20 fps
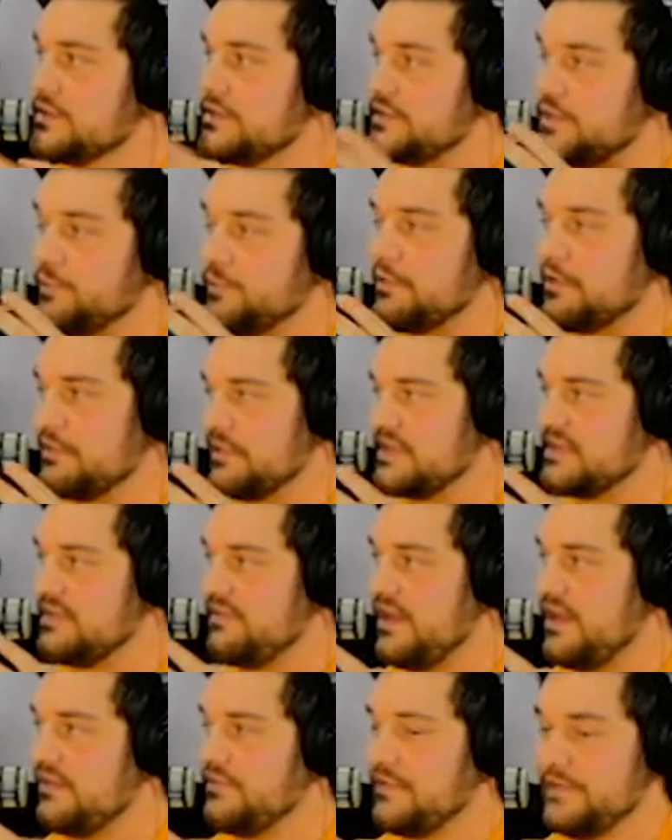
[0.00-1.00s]
super
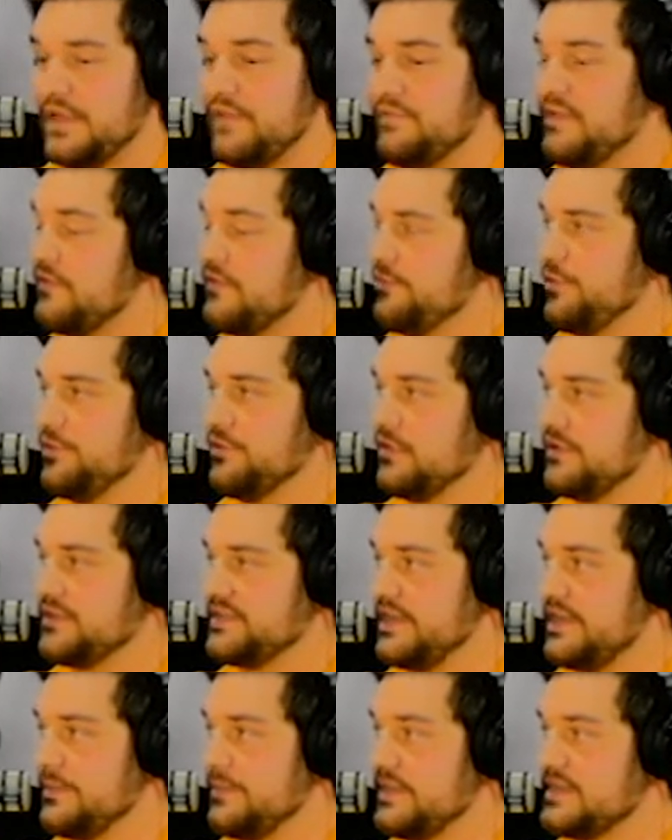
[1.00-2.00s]
aggressive alpha. You have to have both
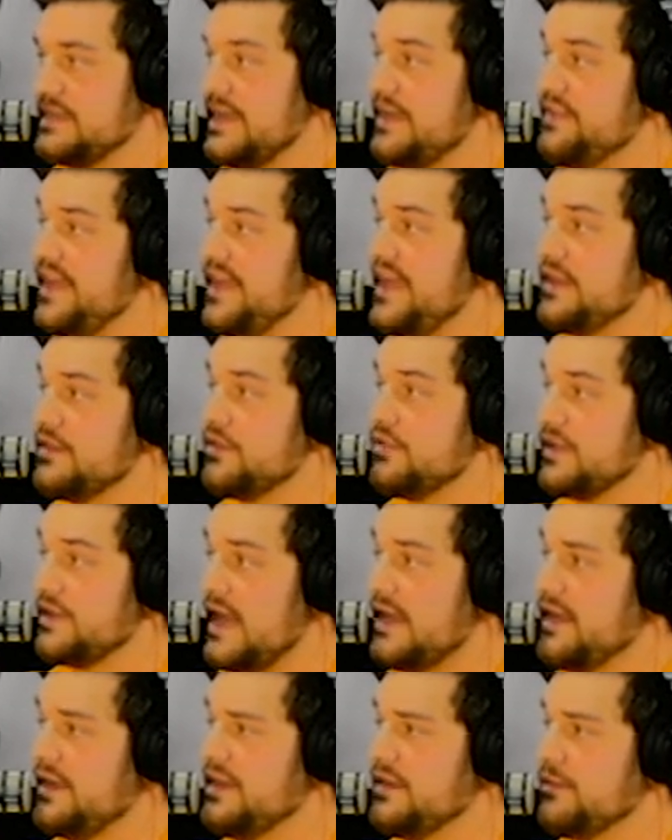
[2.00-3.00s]
those elements. And then you
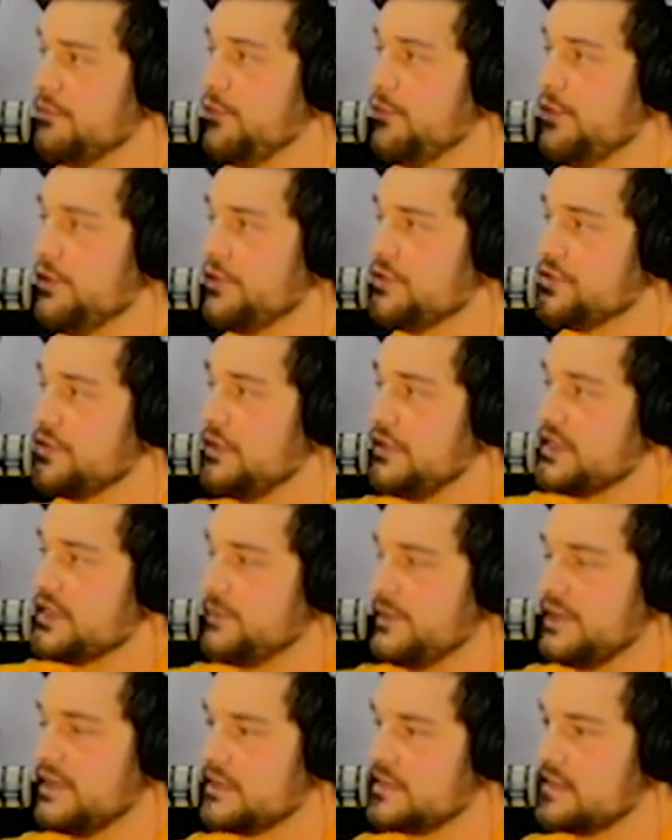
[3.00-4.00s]
kind of need a board control
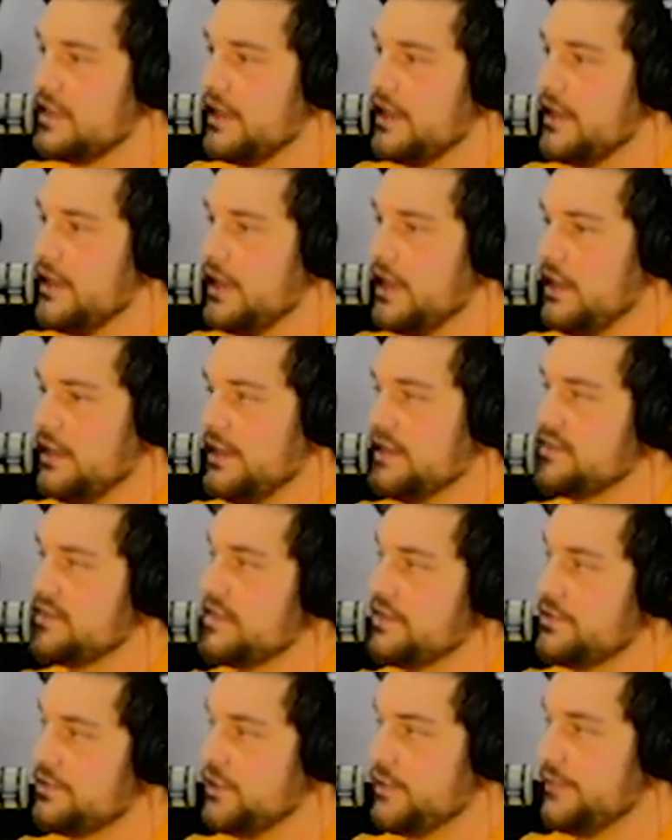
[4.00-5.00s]
list because
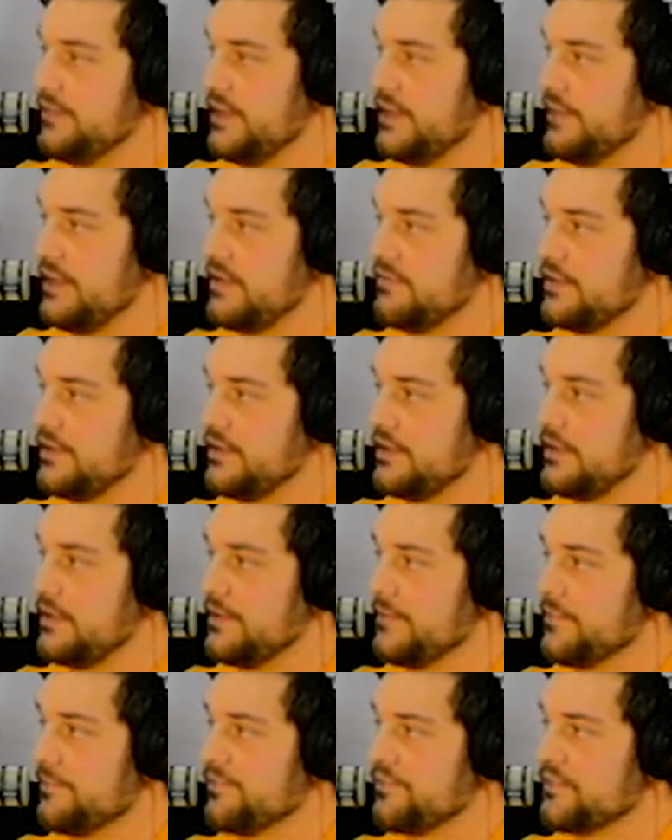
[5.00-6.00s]
let's say you do play Raven
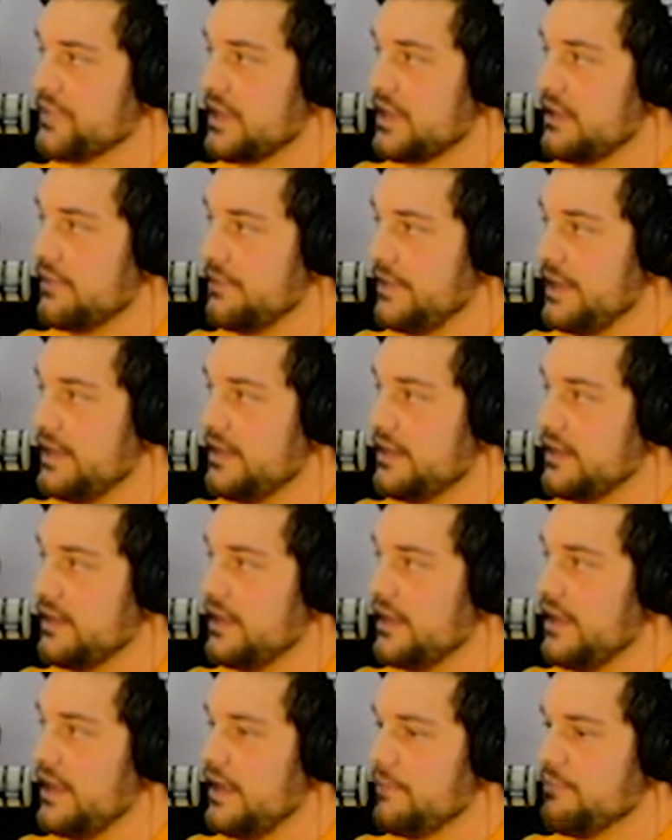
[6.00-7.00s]
Guard, right?
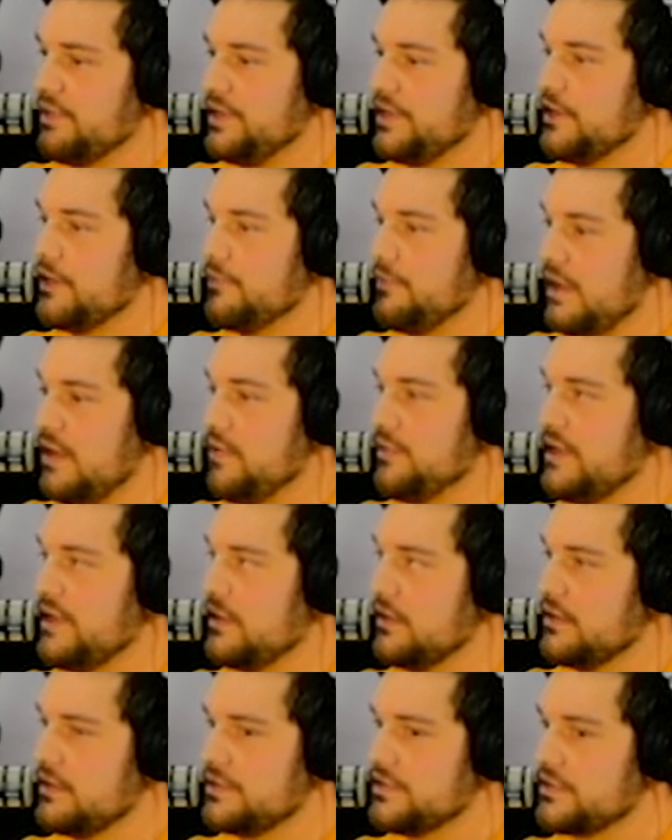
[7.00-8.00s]
But your
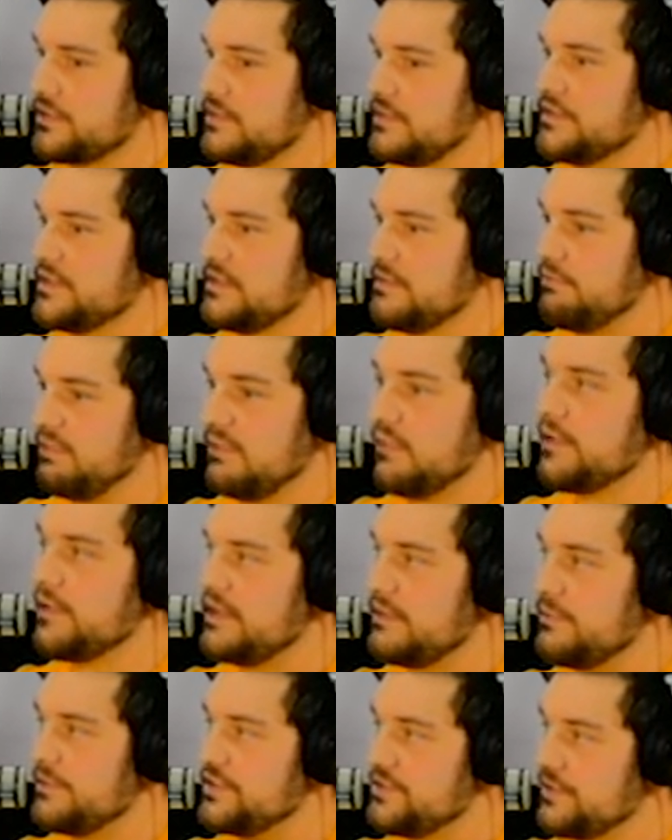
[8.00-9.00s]
opponent controls the
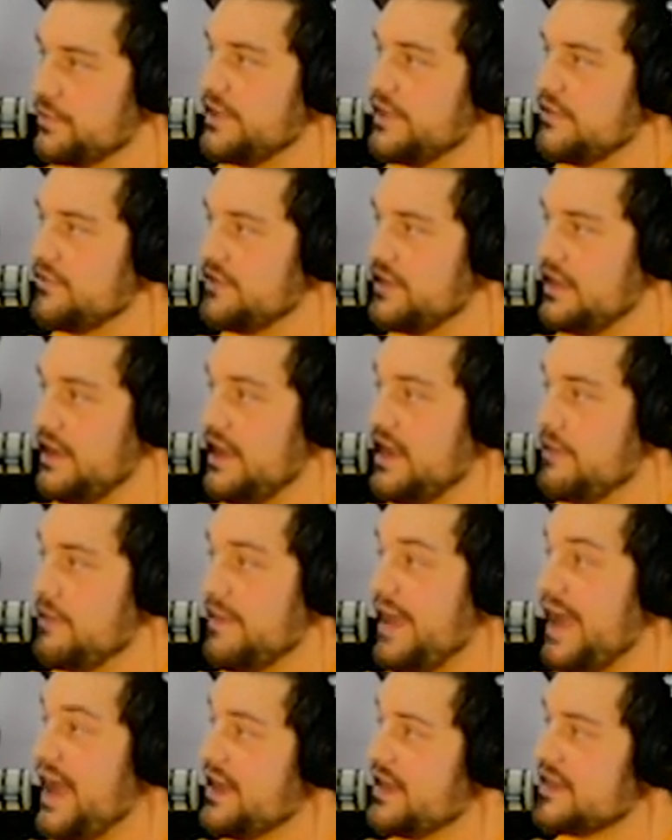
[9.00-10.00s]
board the majority of the
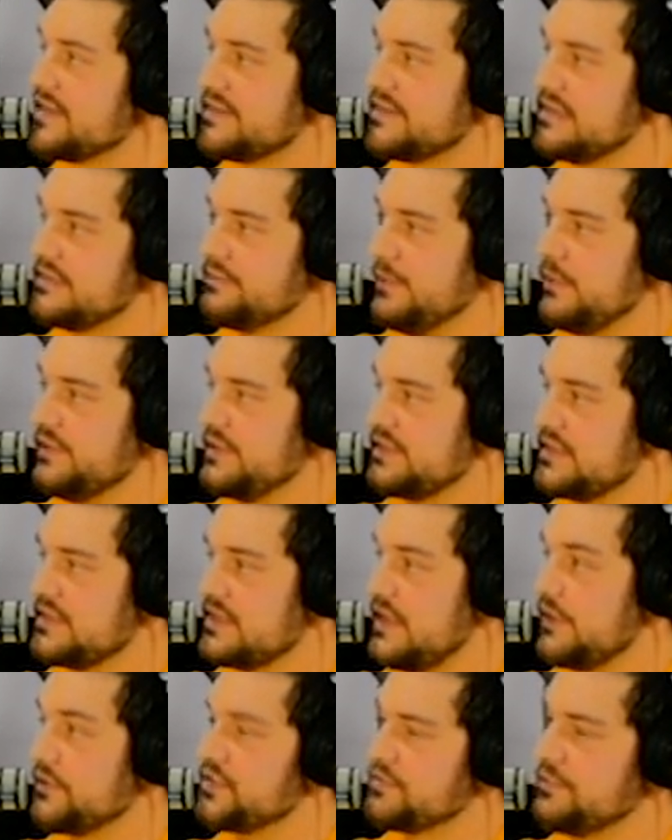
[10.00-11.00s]
game and gets these bonuses now